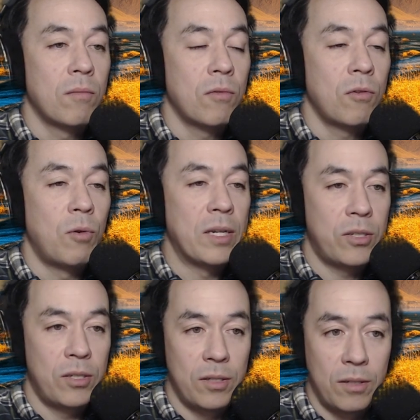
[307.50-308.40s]

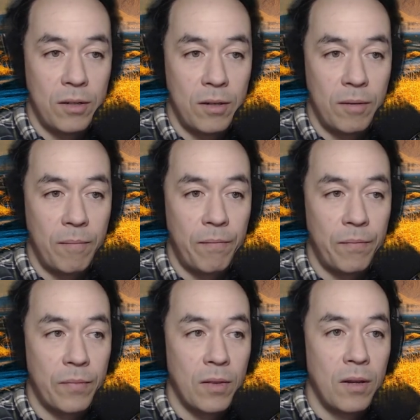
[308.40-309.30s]
question.
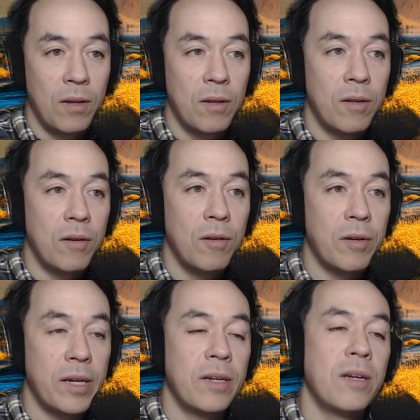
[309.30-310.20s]

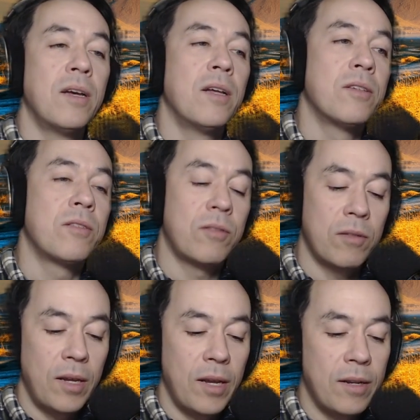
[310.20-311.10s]
Okay,
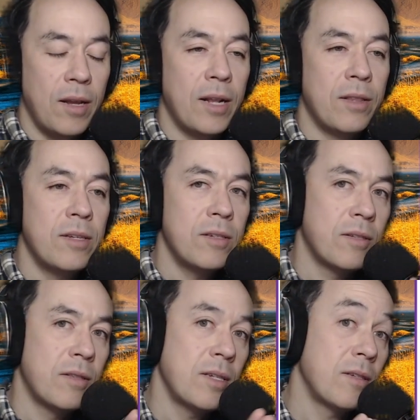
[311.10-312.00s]
and this
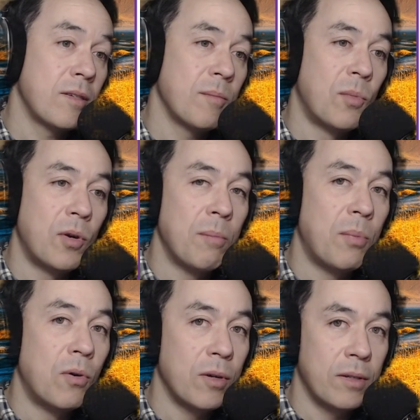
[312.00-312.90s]
is more
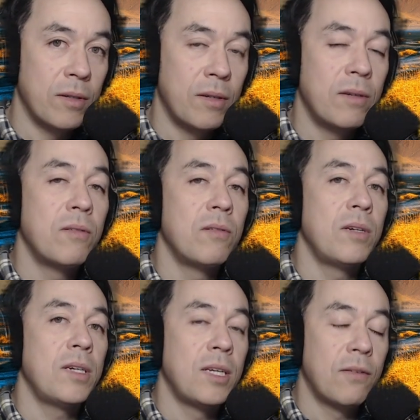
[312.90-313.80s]
important
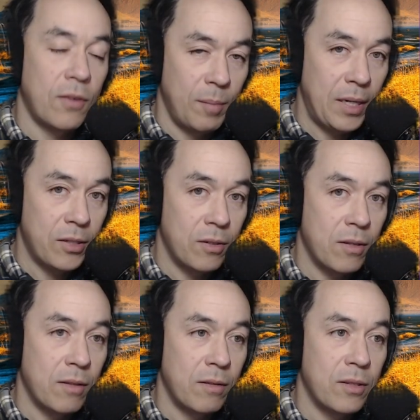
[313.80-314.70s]
information
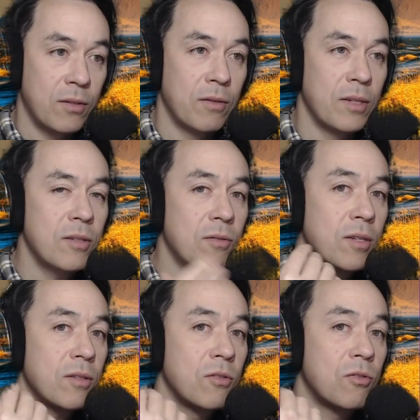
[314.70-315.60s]
to the listener. This
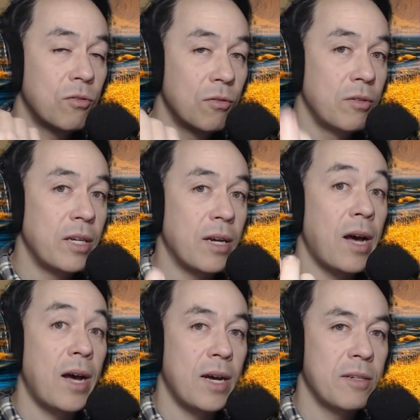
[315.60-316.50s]
is truly
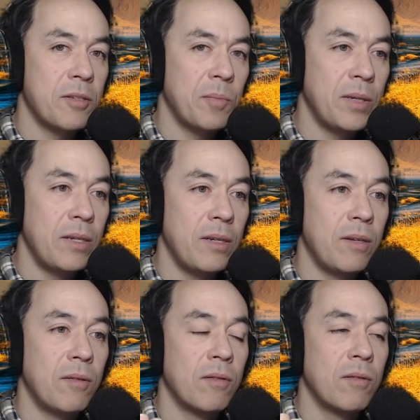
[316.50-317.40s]
high
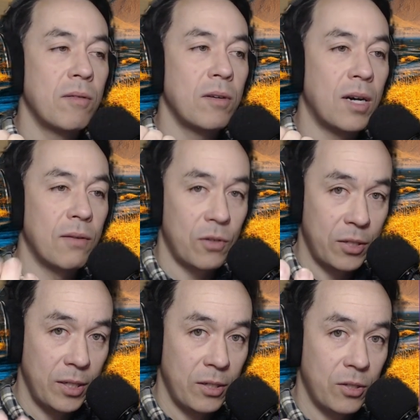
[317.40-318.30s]
speed
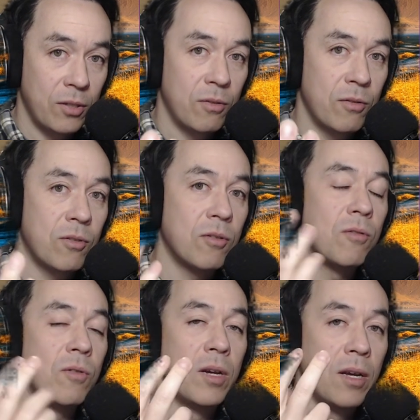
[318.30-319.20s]
conversation.
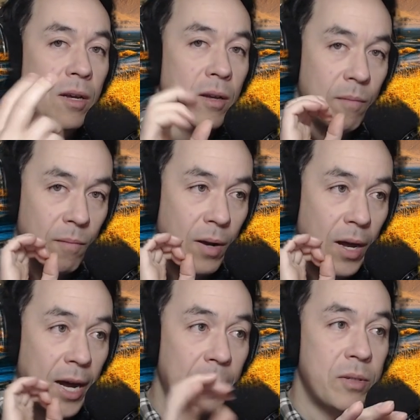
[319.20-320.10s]
So
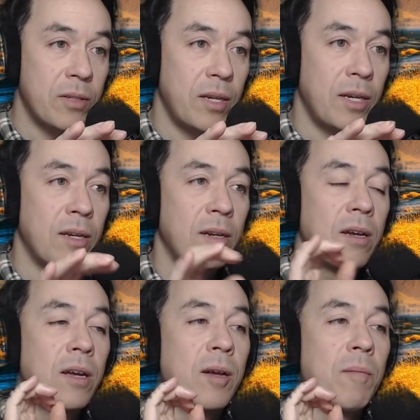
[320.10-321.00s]
I'm saying,
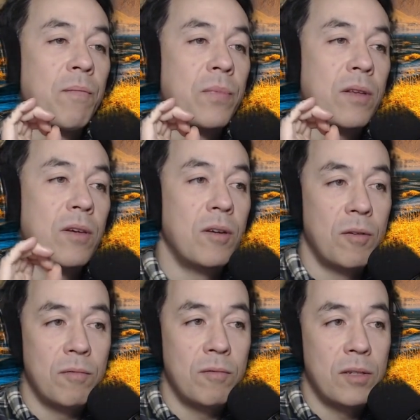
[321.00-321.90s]

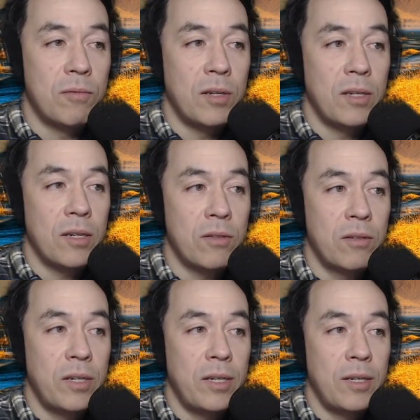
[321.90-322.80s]
let's say
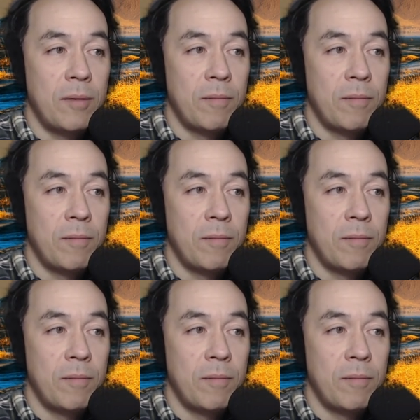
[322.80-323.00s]
yesterday